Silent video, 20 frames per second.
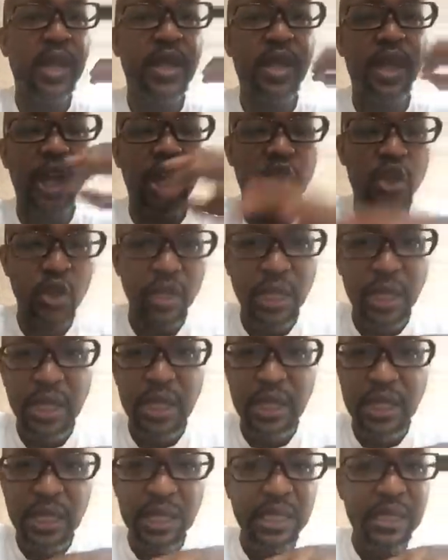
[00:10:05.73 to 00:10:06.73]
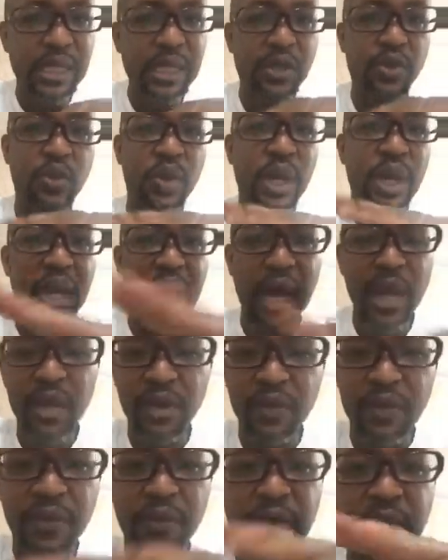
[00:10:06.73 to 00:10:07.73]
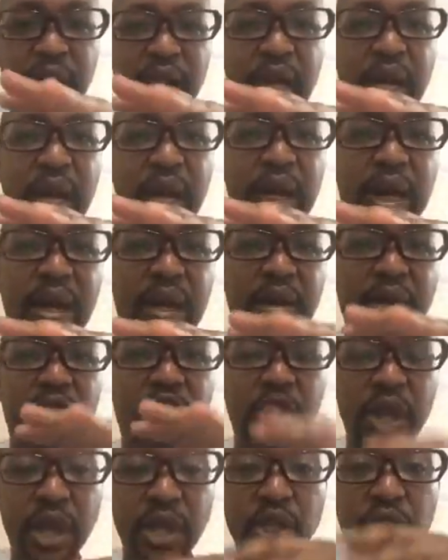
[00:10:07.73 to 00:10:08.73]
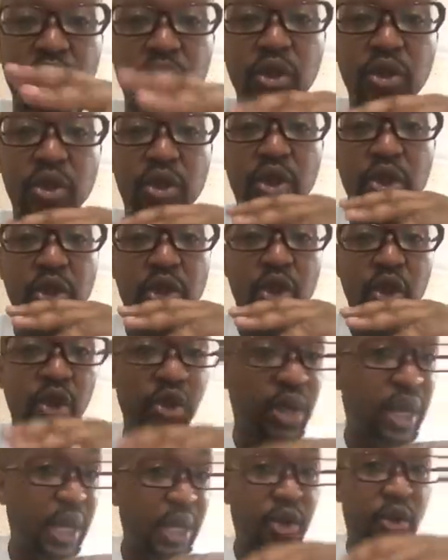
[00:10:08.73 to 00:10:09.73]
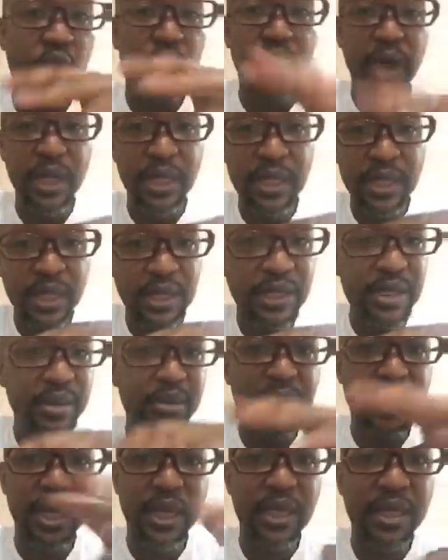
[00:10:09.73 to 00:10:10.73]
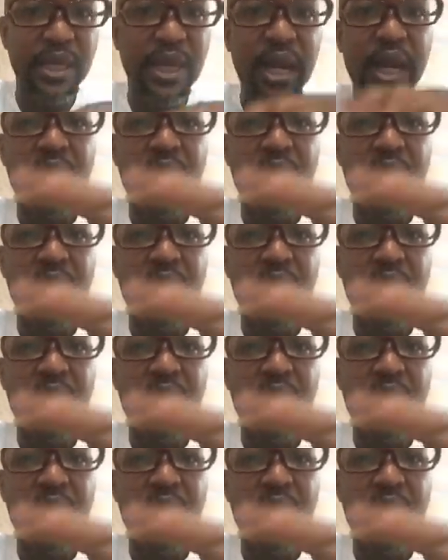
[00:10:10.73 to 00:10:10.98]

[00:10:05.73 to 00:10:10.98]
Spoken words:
Those are the things that we're kind of trying to look at, cooling systems and